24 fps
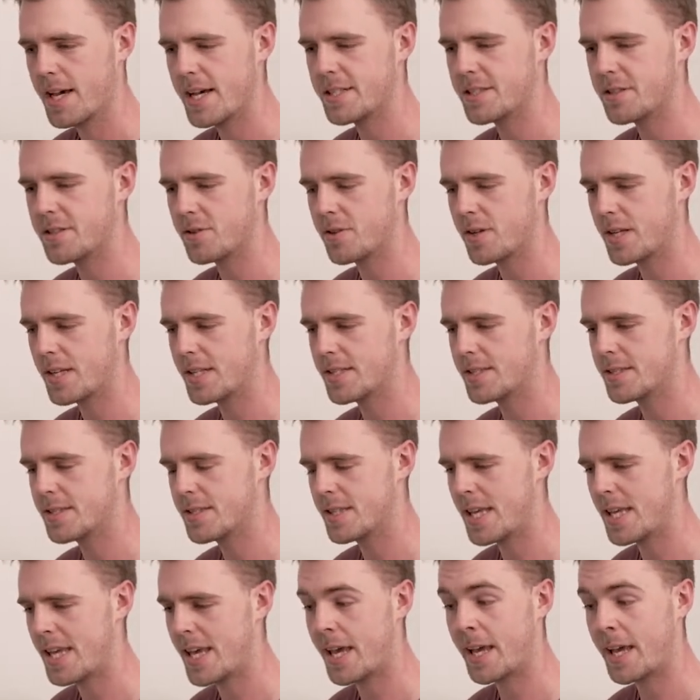And so you can
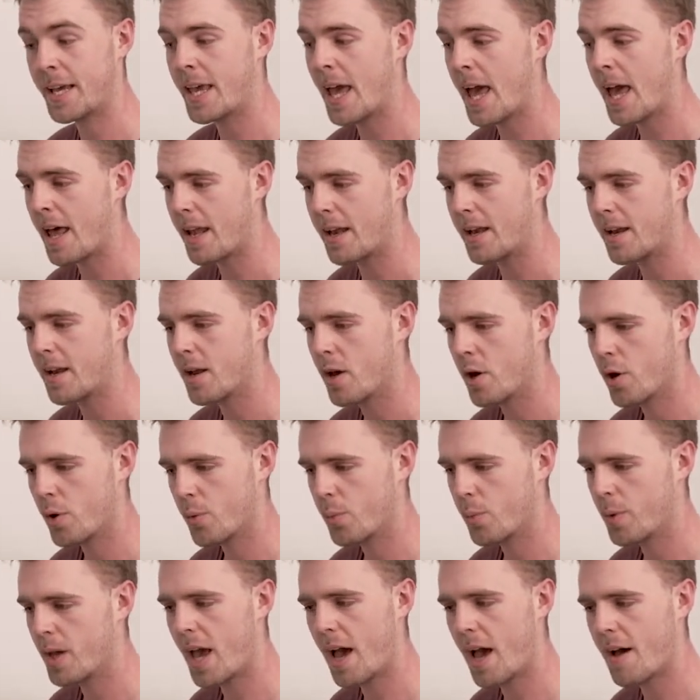see again,
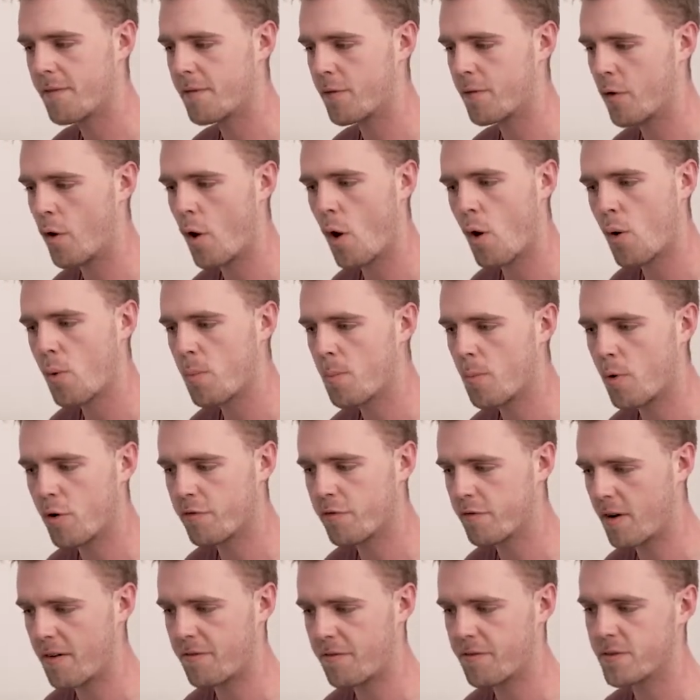we have no more
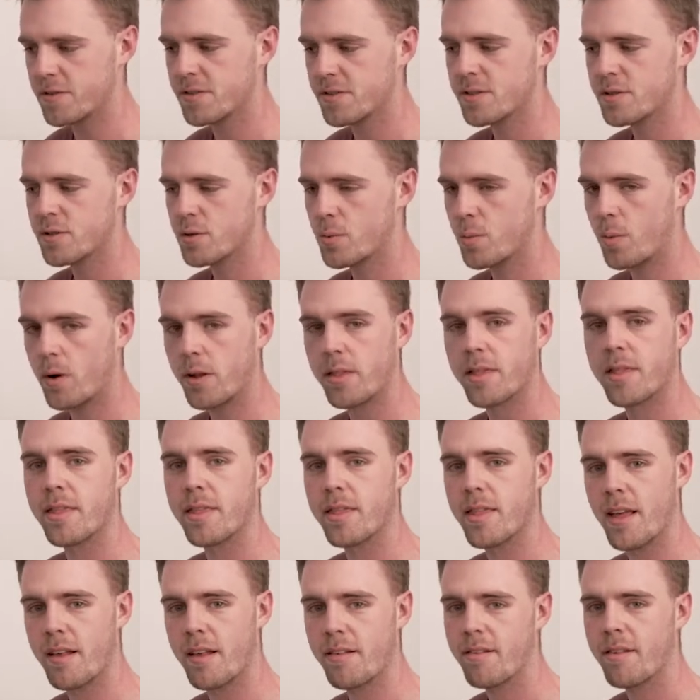reference to what
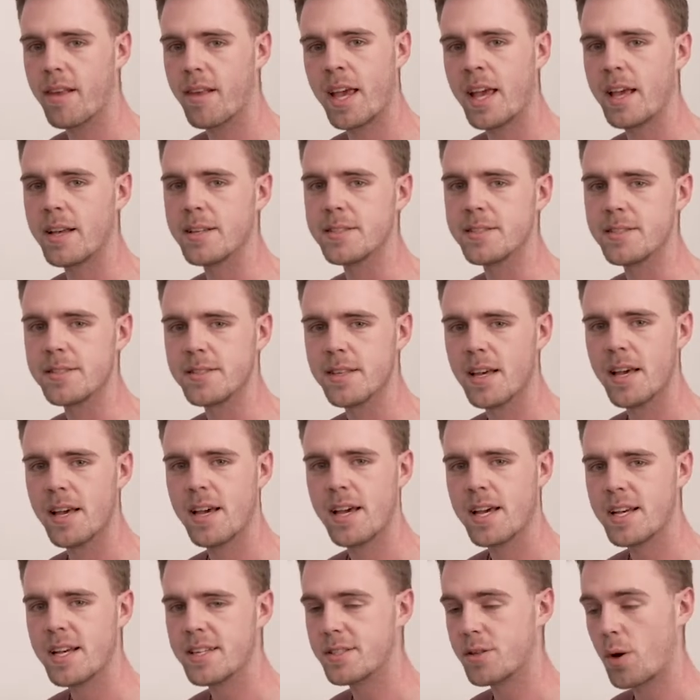this is.
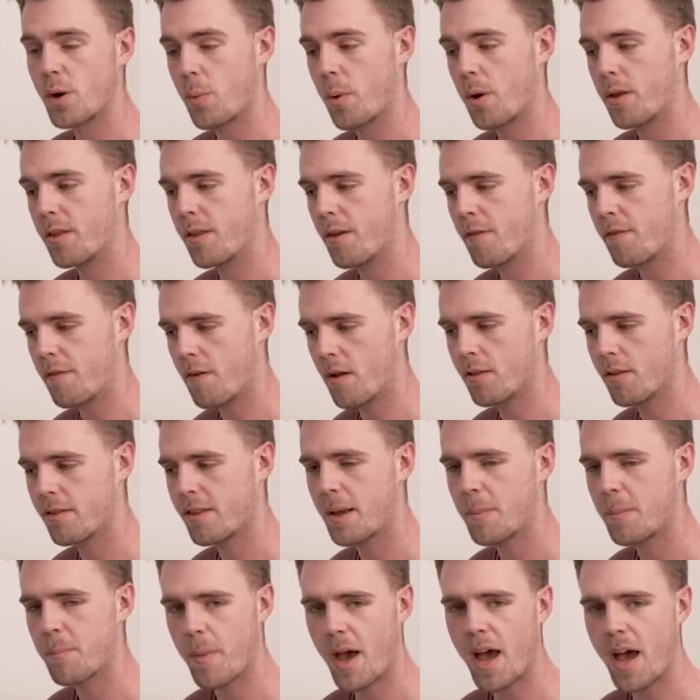And so we're
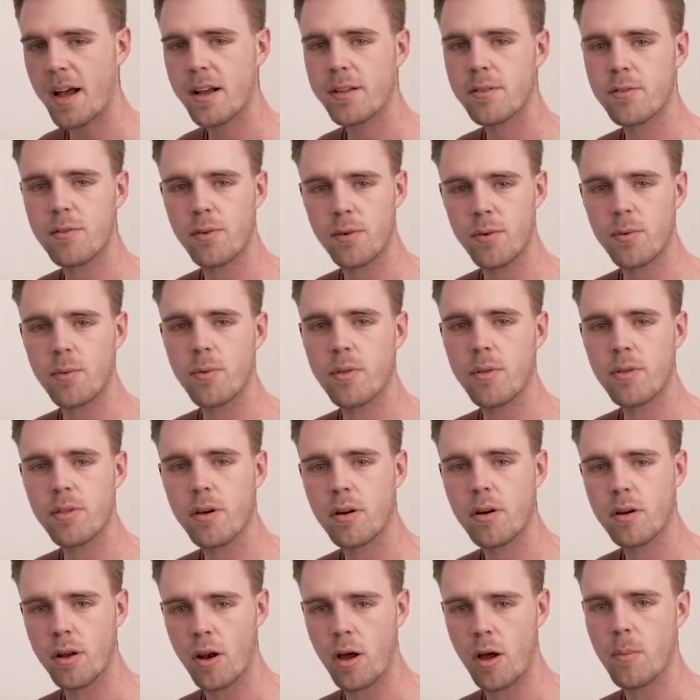defaulting back to
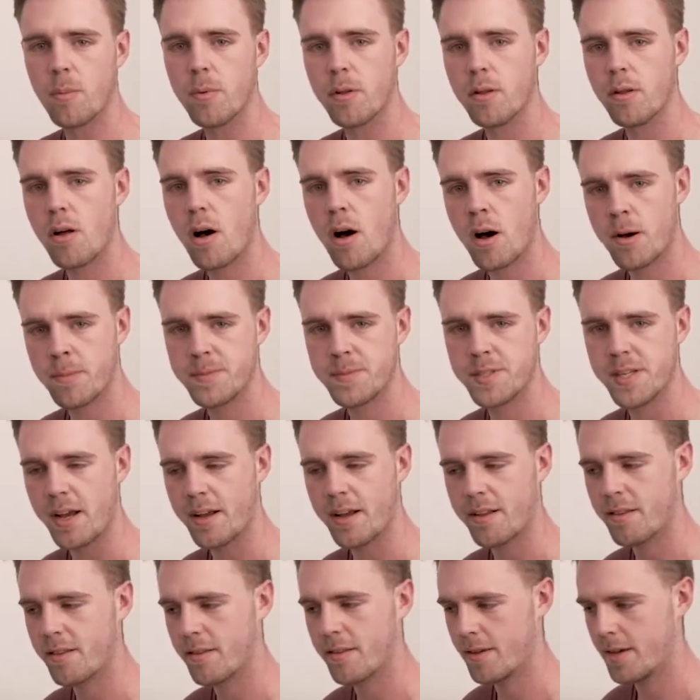the global
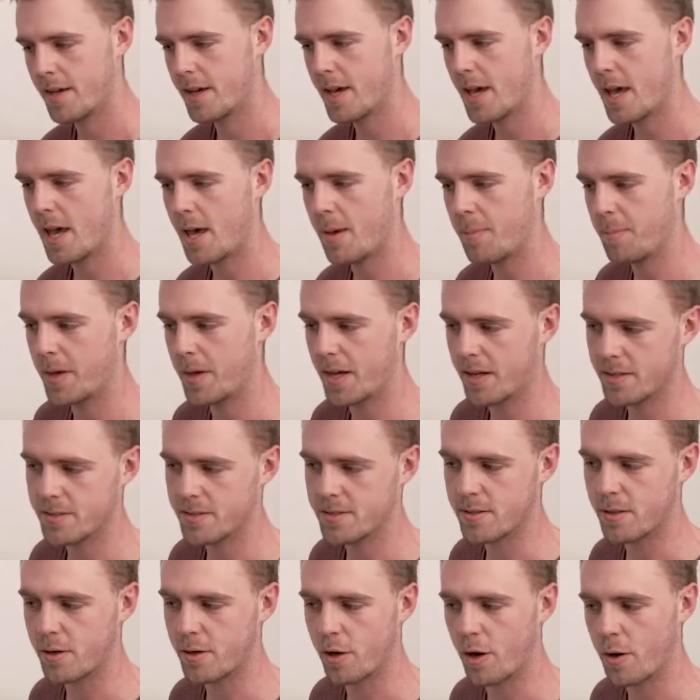object. And
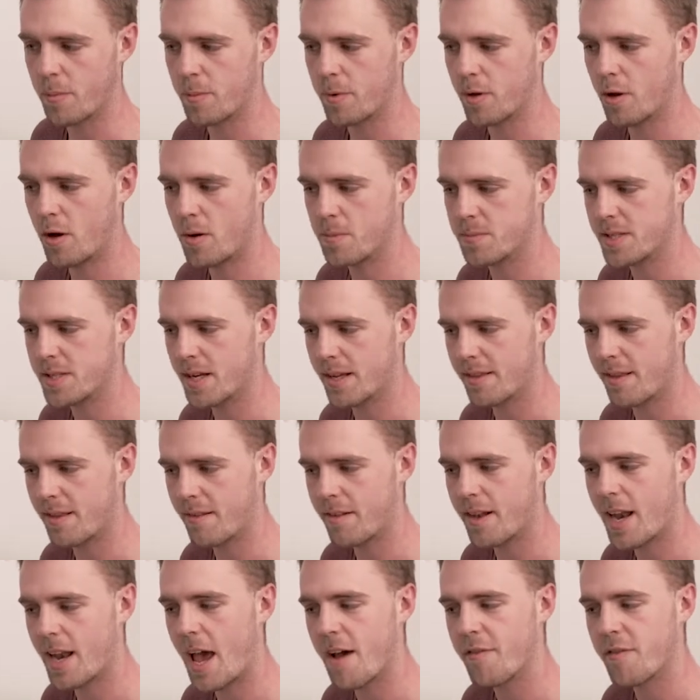because the global object
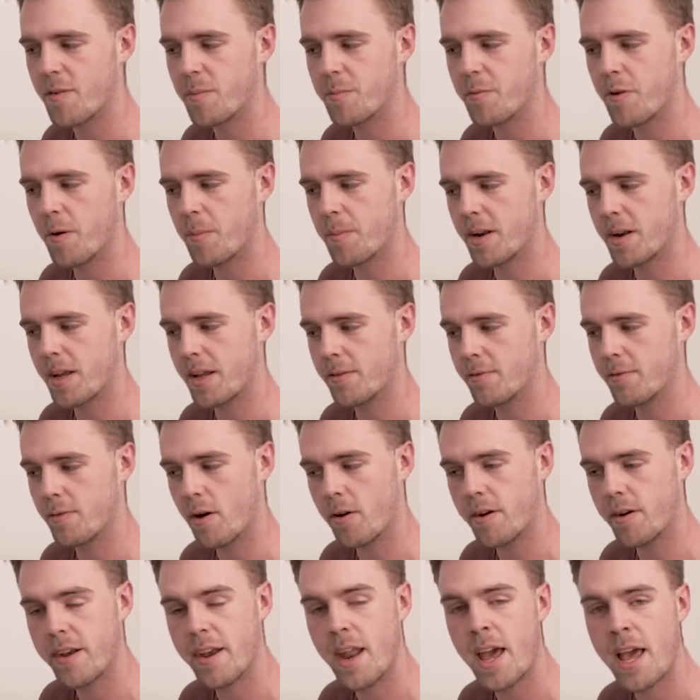doesn't have a property
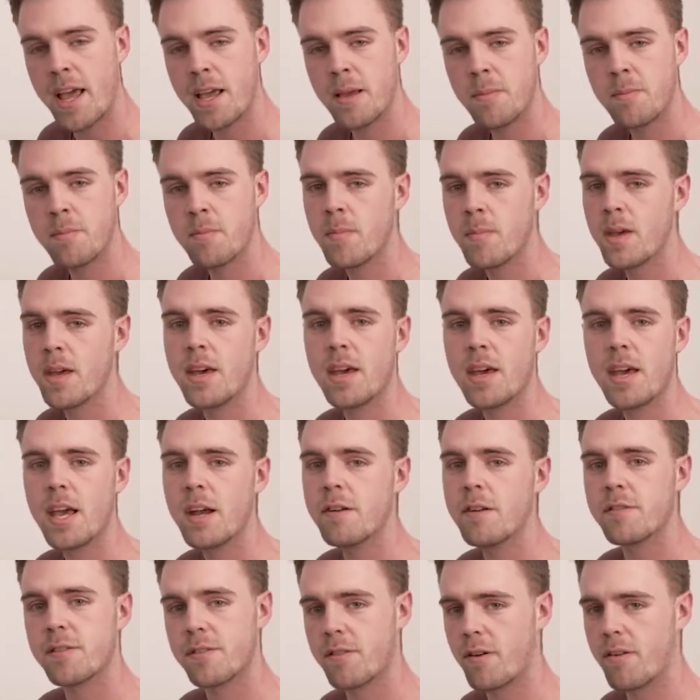.name,
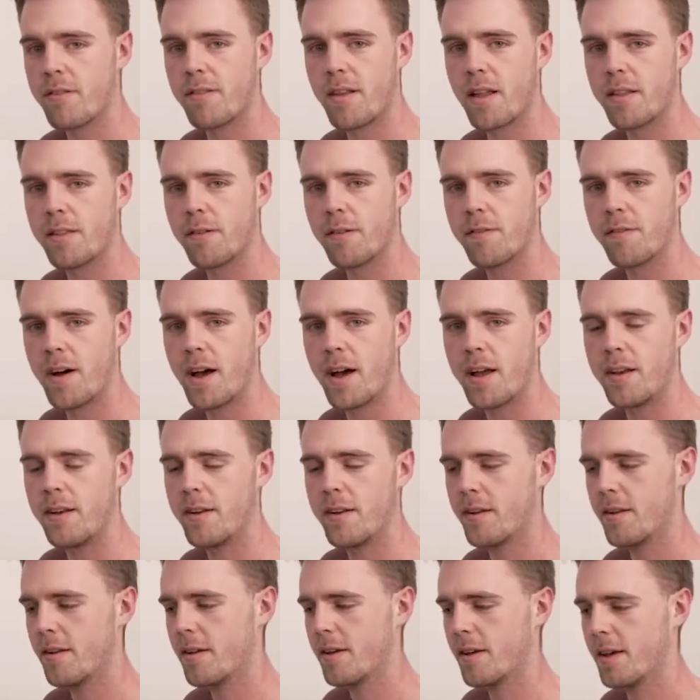it returns
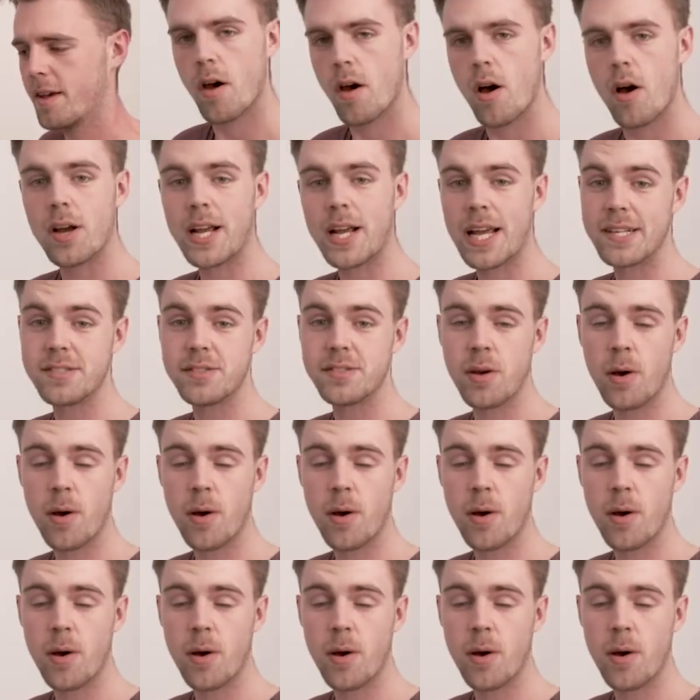undefined. Okay, so